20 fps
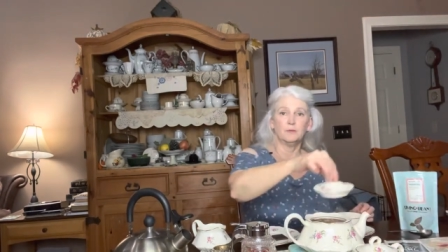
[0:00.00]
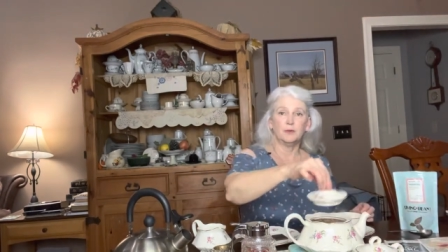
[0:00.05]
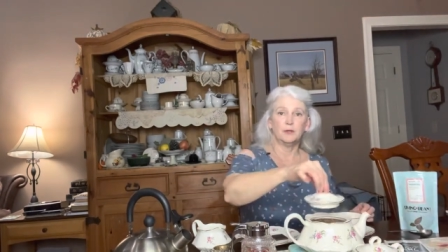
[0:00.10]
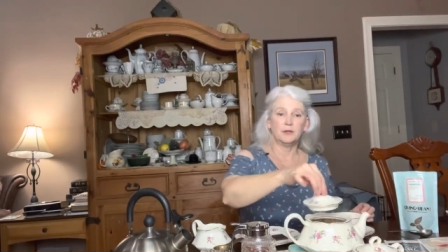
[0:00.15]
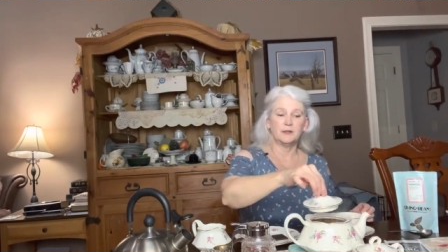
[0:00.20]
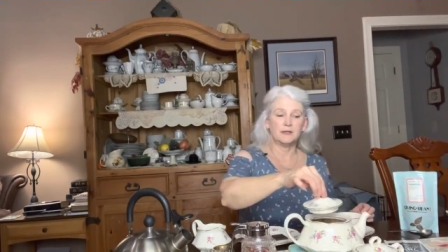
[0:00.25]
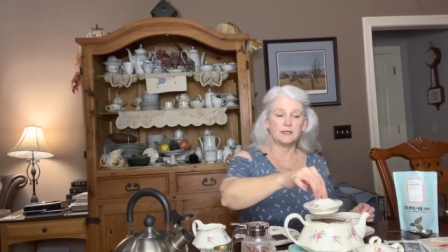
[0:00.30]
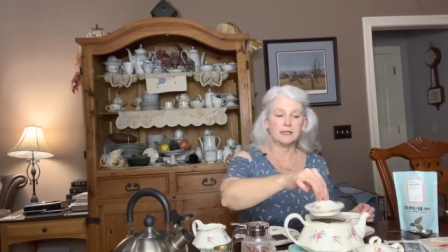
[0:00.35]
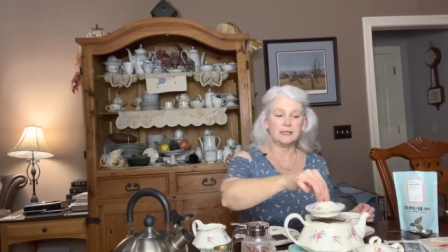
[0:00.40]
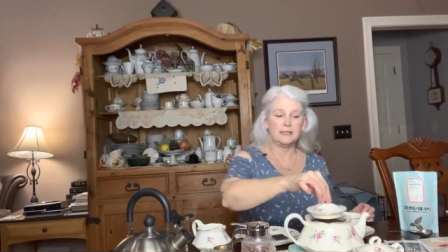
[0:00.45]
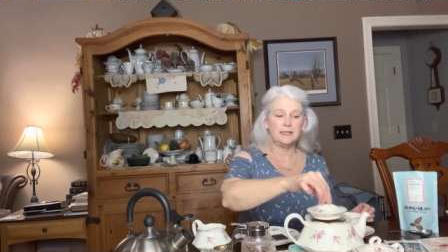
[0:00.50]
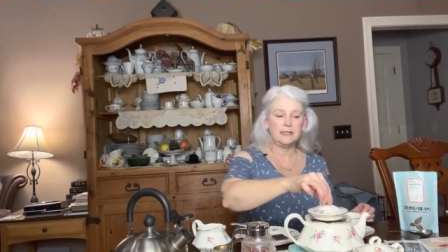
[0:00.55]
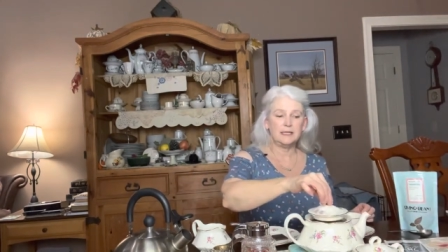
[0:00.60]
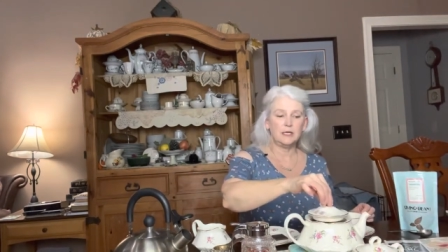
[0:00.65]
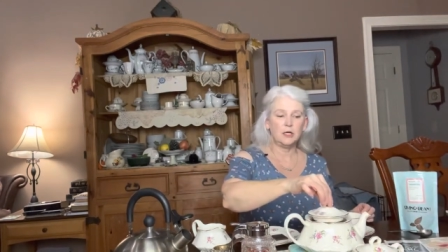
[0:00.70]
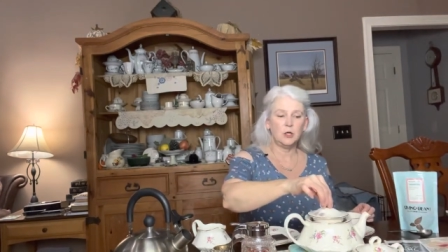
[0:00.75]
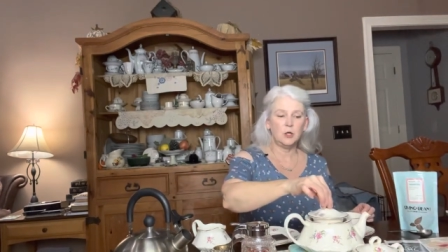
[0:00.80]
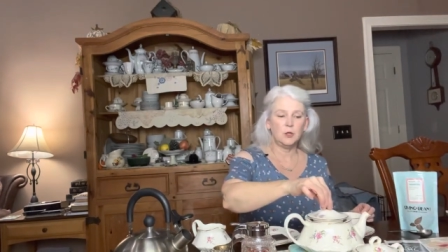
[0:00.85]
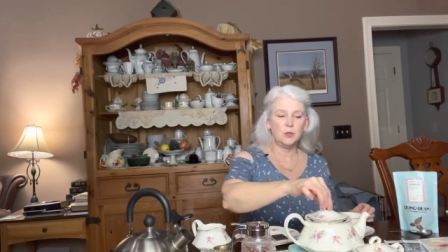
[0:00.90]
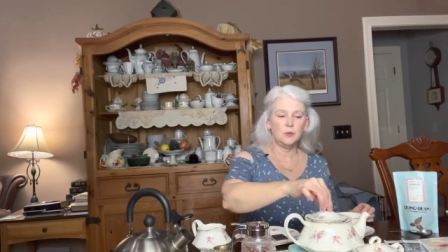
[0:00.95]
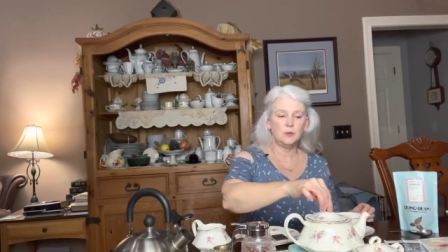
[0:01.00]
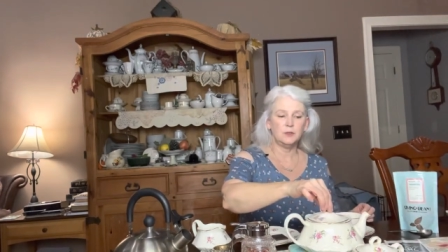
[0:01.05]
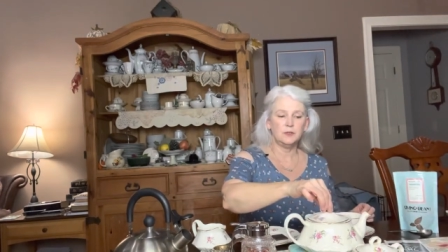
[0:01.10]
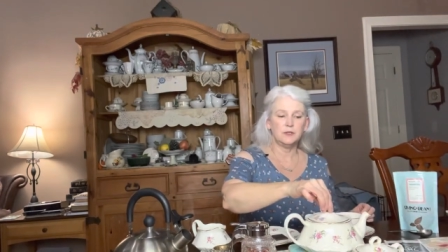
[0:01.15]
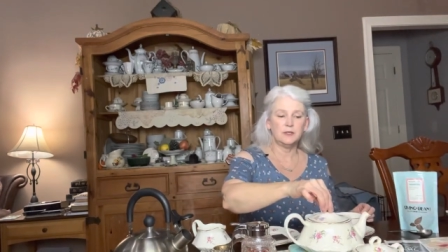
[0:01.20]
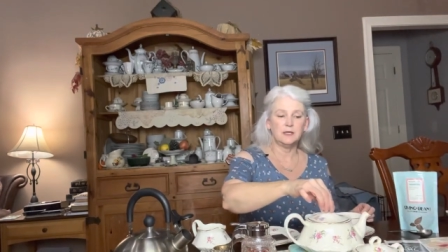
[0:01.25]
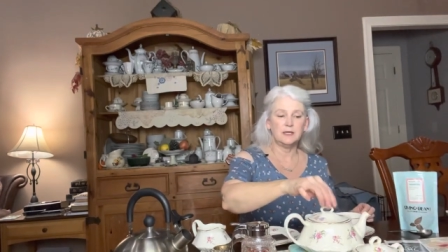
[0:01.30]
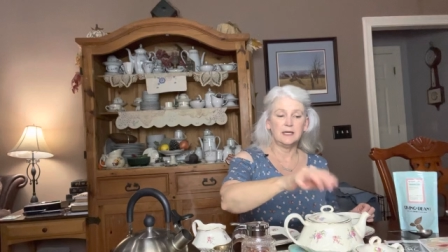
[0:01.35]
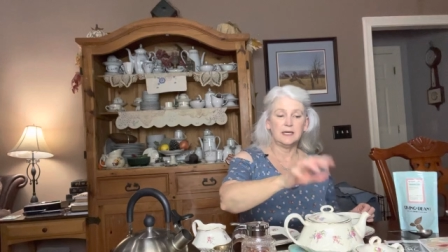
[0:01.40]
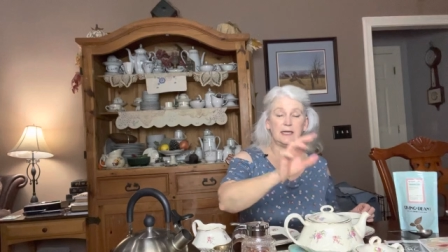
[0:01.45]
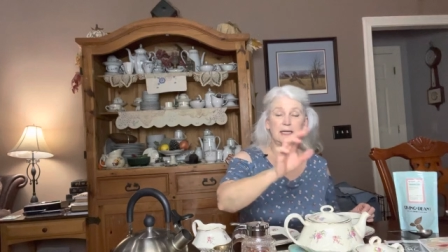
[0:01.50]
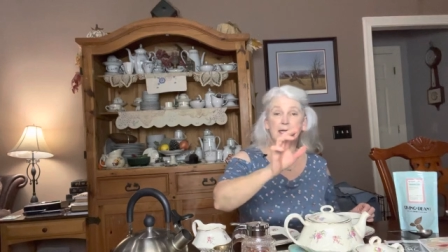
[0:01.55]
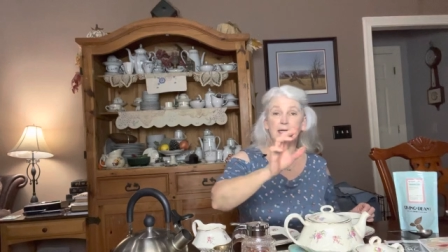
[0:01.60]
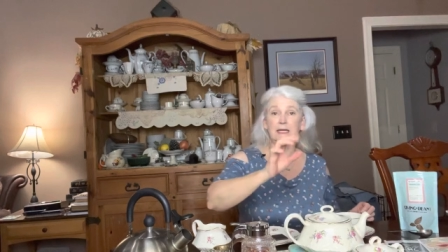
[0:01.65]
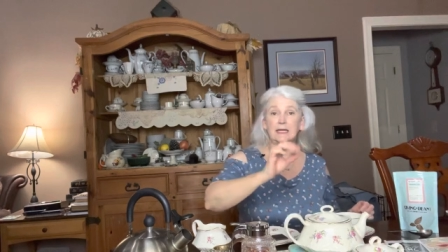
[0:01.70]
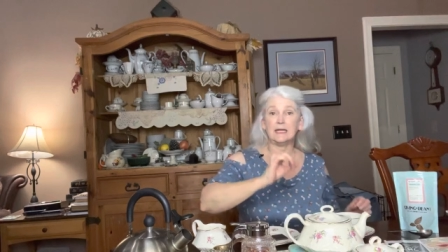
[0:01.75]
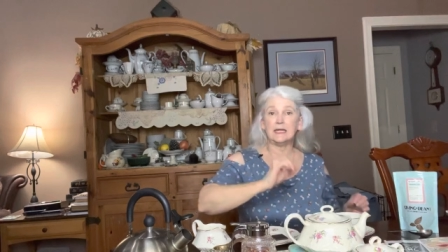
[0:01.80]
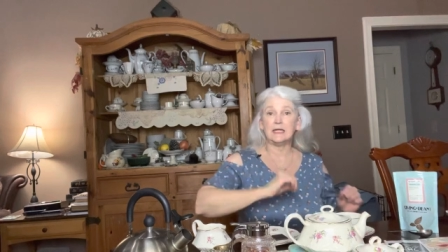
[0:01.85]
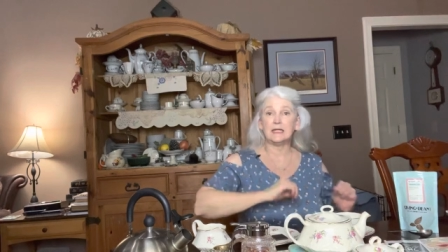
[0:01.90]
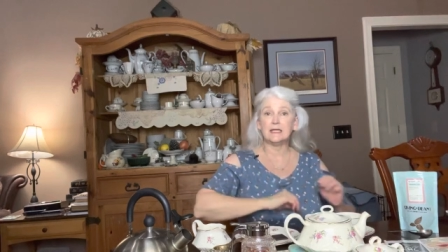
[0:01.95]
Put the lid on
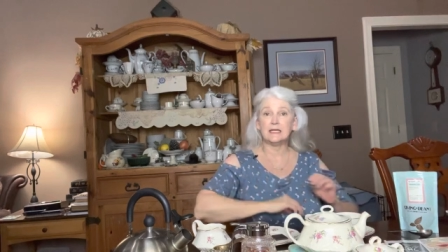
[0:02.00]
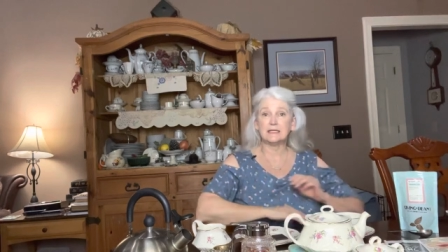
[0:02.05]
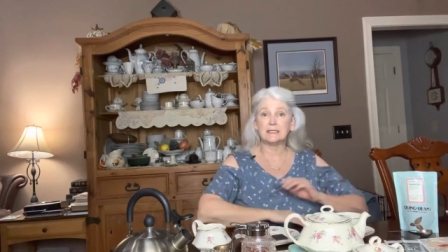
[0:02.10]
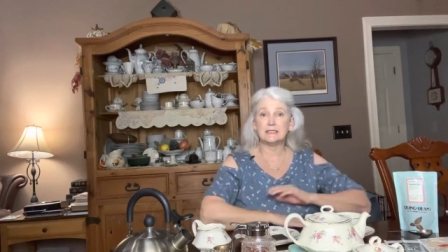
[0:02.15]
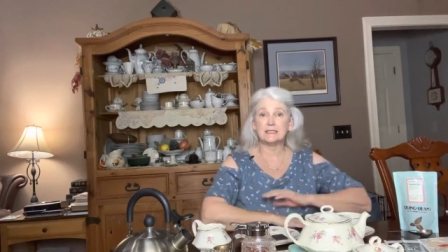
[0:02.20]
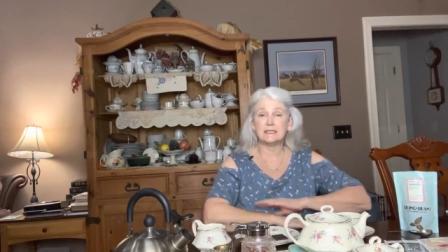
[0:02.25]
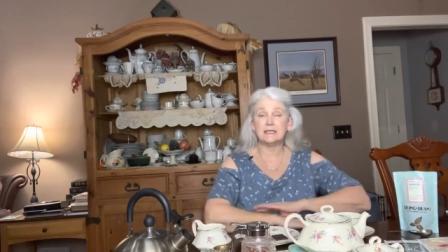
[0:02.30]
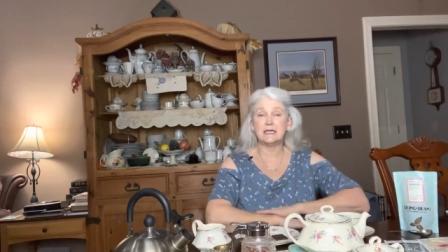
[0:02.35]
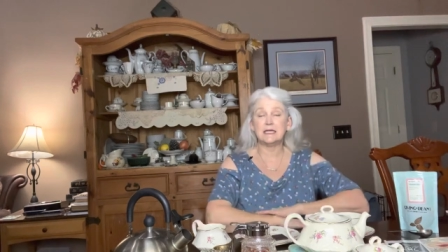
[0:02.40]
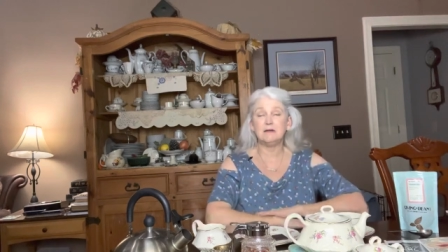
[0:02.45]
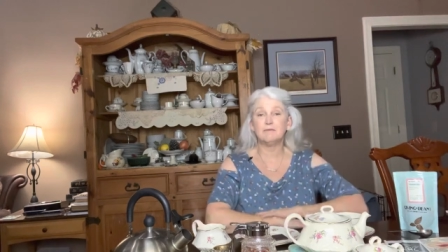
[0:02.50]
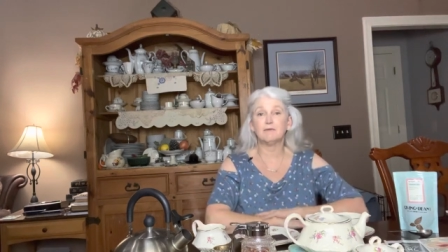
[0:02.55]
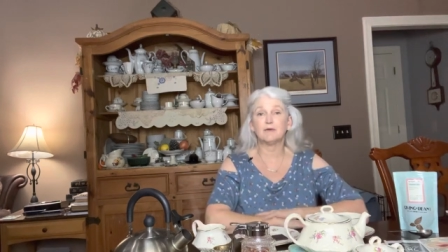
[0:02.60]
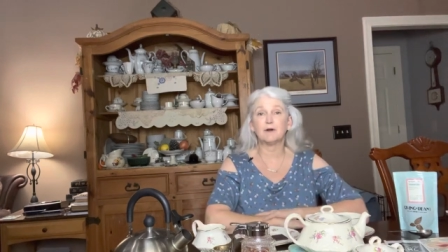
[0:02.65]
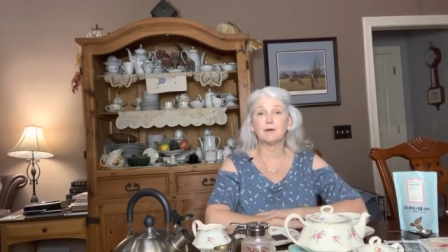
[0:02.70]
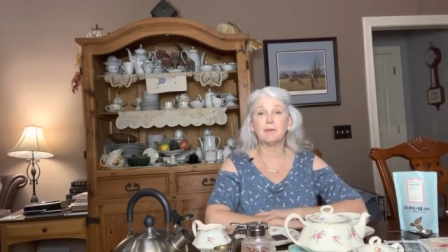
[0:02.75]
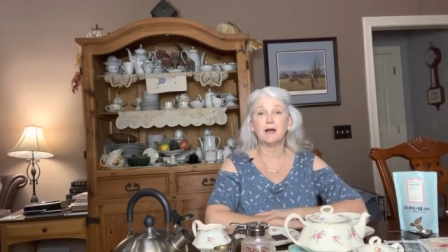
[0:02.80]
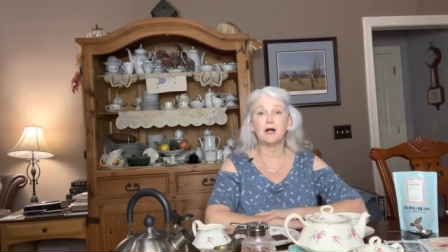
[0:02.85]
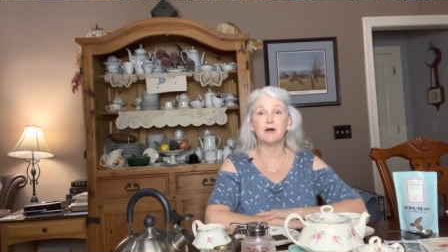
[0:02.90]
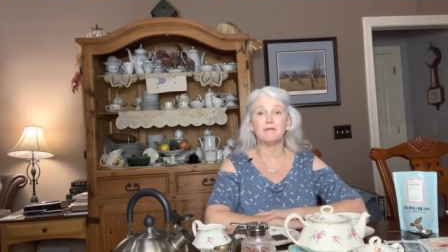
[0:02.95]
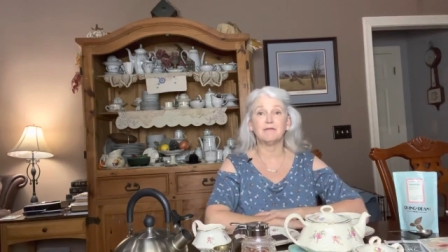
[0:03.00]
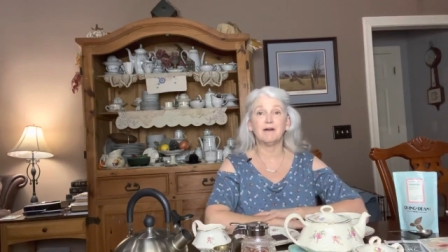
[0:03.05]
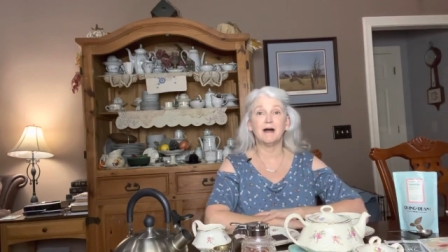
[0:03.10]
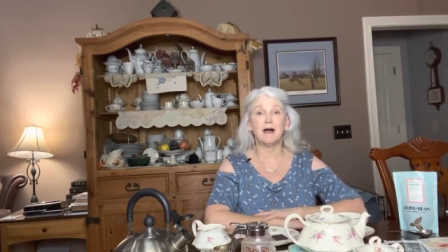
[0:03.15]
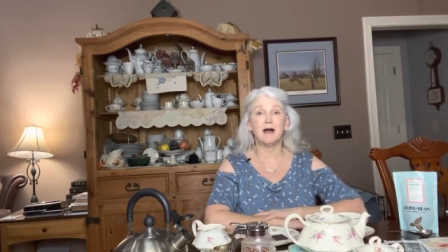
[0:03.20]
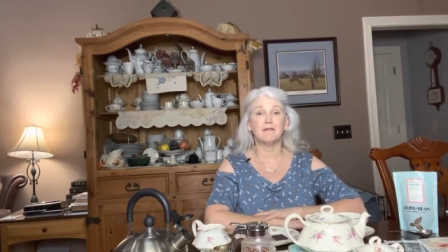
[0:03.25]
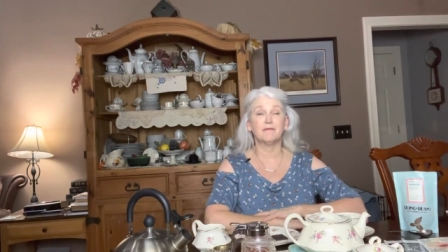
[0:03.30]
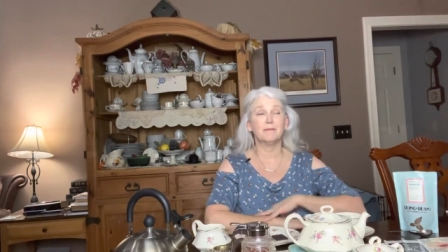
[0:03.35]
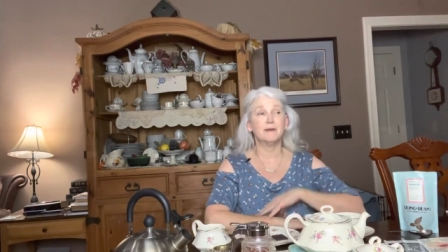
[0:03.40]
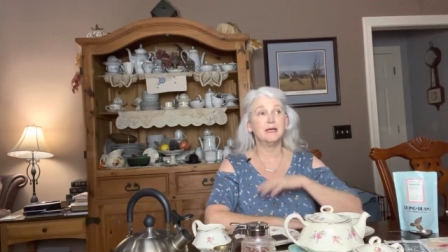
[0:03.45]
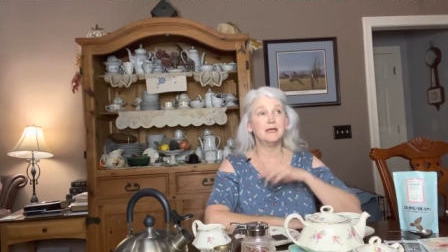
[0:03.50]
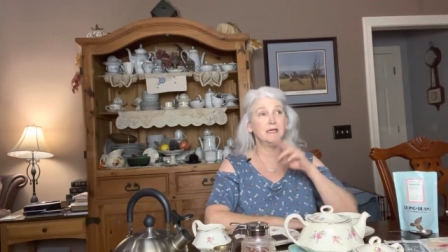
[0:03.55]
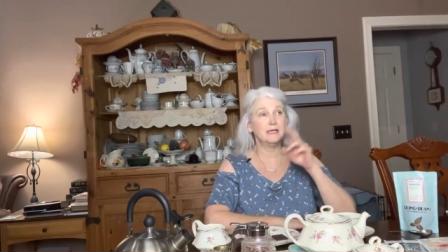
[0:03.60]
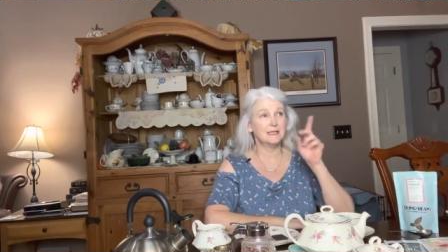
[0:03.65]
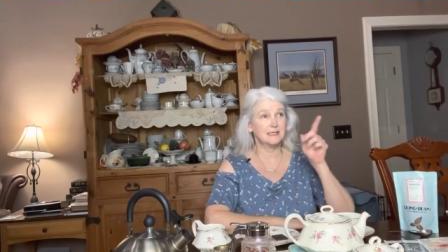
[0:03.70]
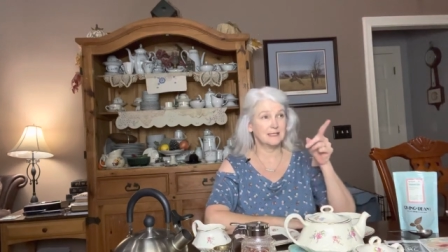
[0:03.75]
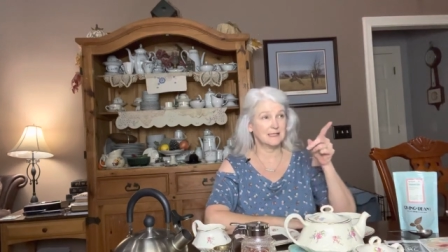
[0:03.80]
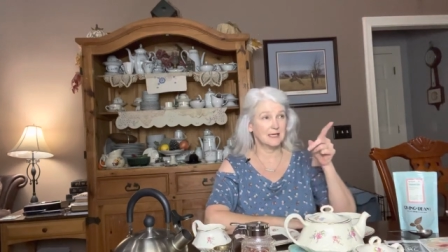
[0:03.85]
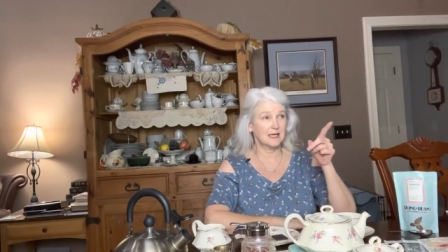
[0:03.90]
and let this steep for about five minutes.